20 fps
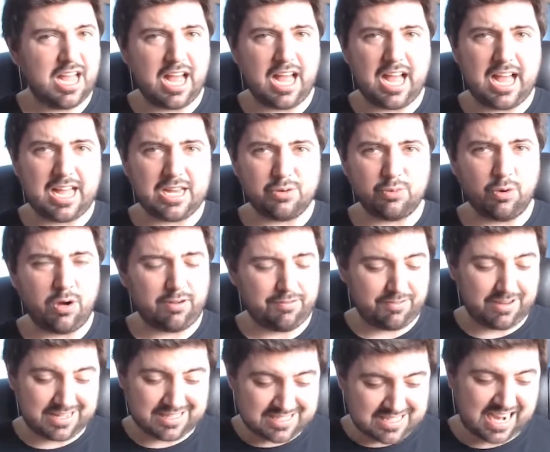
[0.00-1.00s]
And what a
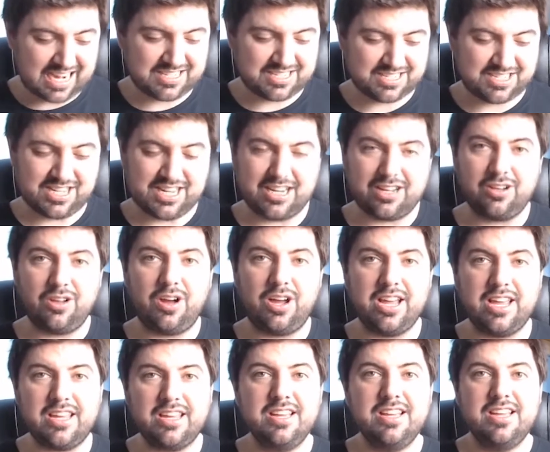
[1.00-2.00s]
fantastic
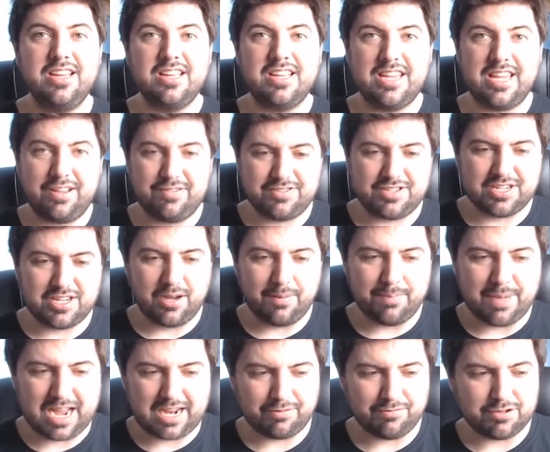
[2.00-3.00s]
gift to come
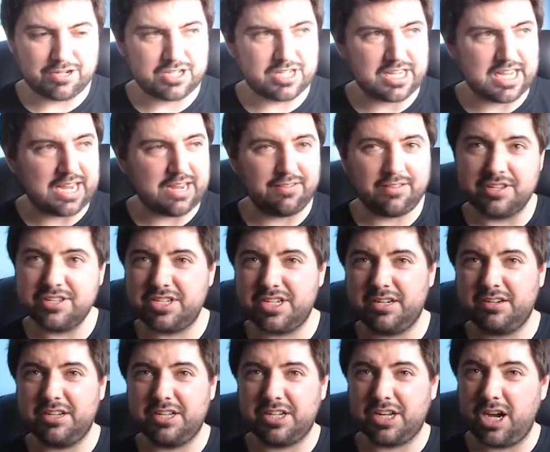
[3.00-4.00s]
back and receive,
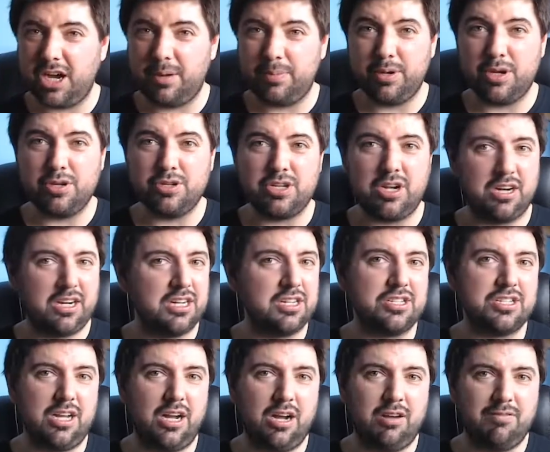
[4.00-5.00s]
considering the car boots aren't going to
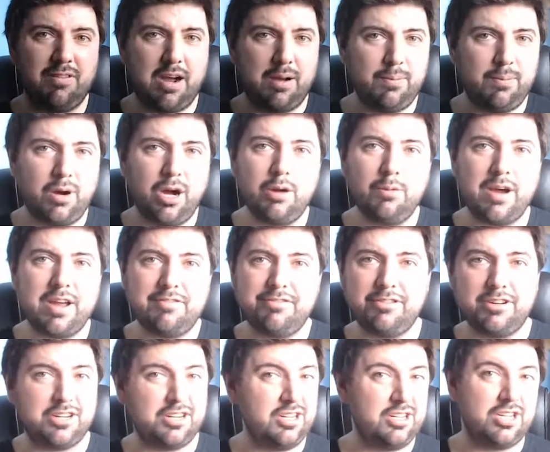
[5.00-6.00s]
start around my way
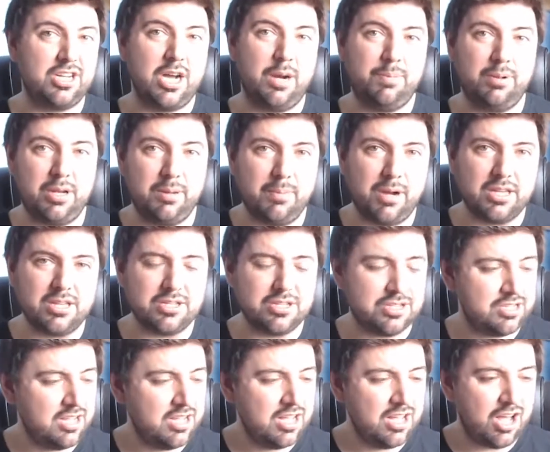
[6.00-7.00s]
for a good couple of
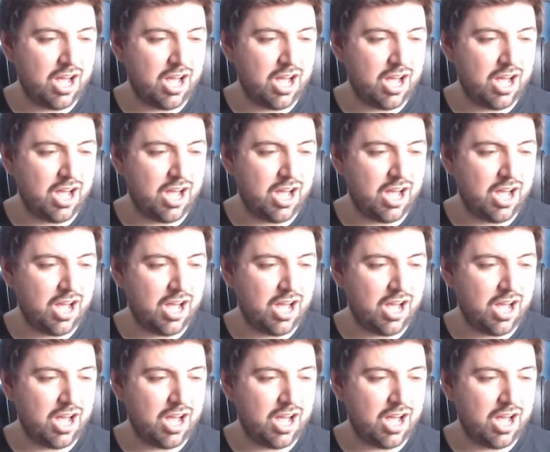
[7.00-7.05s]
months.